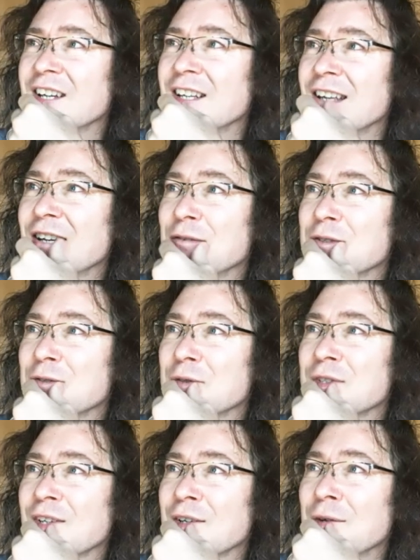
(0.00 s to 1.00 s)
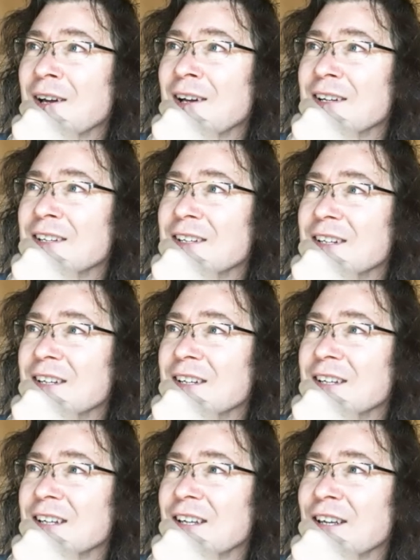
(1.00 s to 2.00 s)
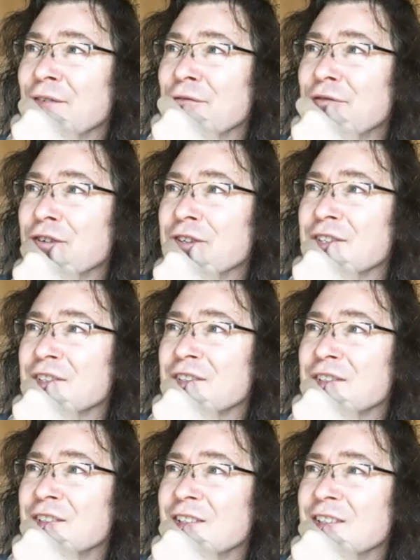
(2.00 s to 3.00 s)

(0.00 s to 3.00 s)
and that was also at infants